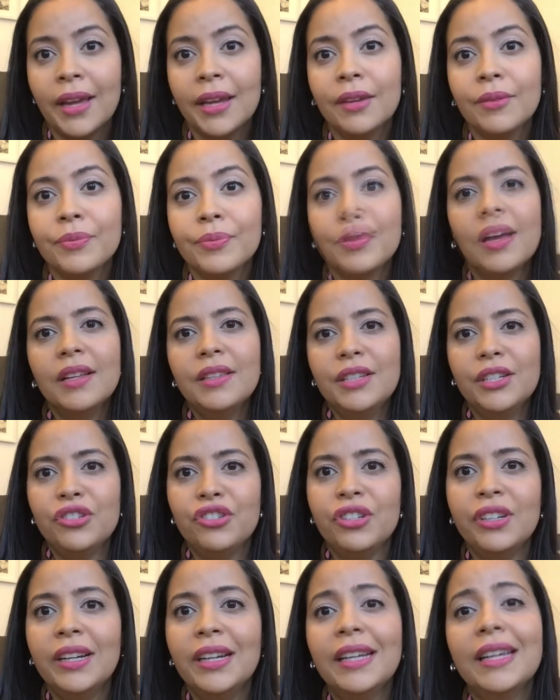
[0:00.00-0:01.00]

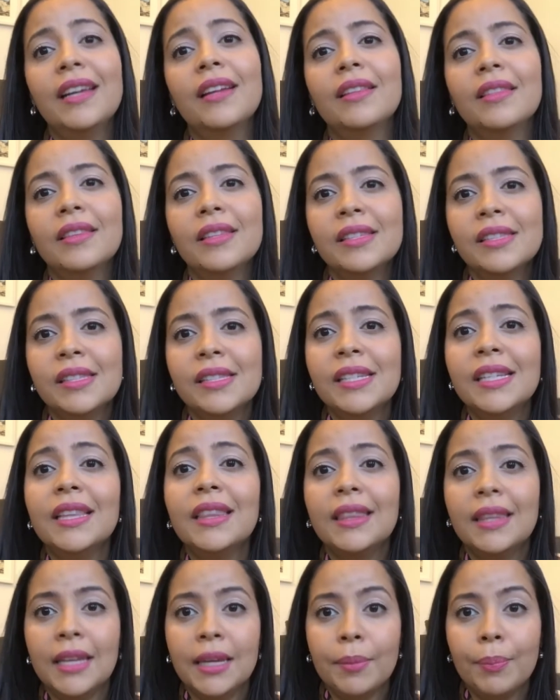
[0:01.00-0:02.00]
Additionally, Disney
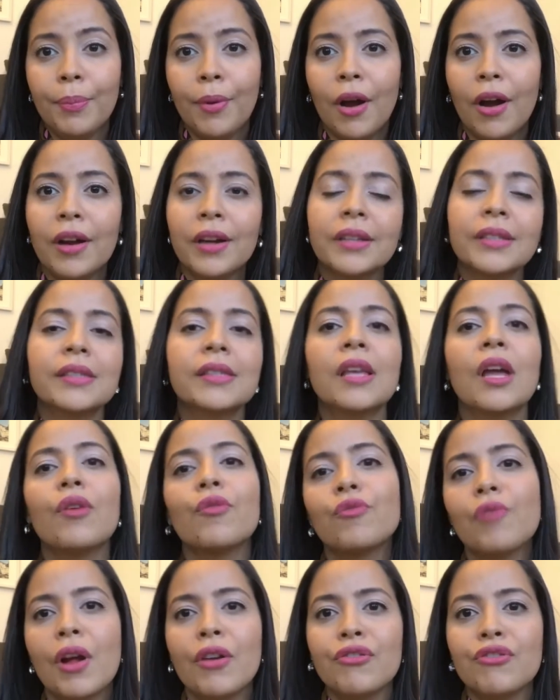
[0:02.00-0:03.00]
theme parks,
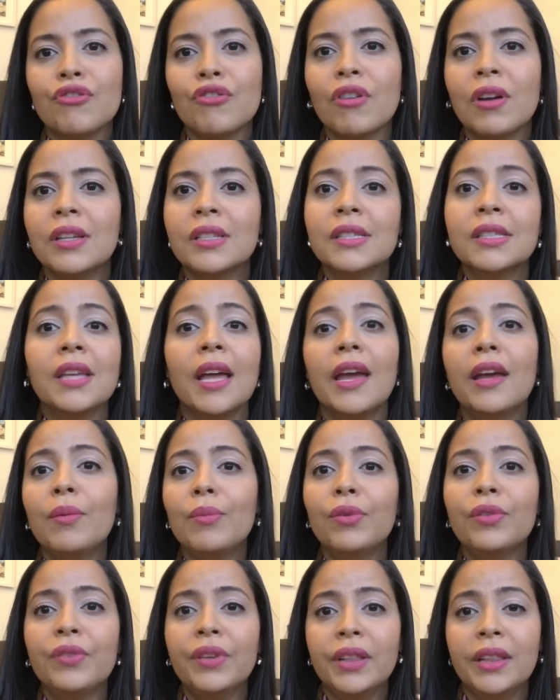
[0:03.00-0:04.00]
restaurants, and movie
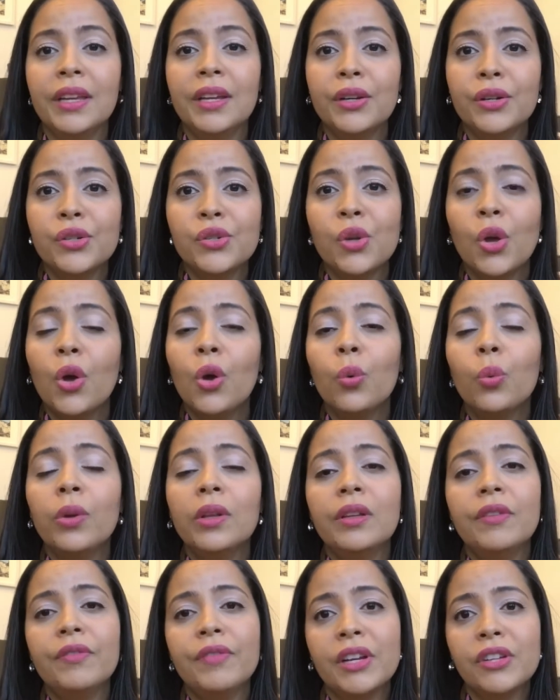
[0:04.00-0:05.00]
theaters will
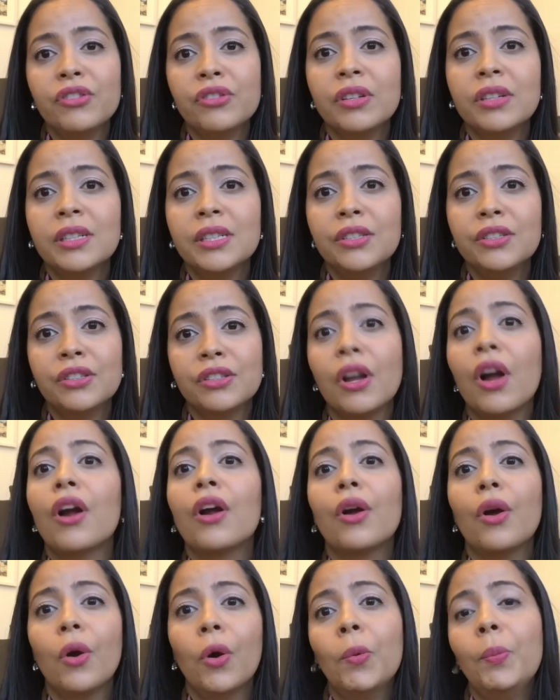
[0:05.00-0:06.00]
eventually start
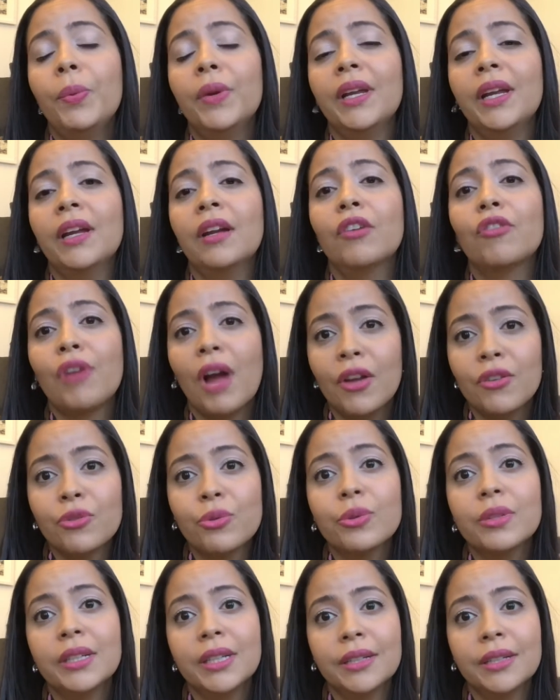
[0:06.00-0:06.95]
opening gradually.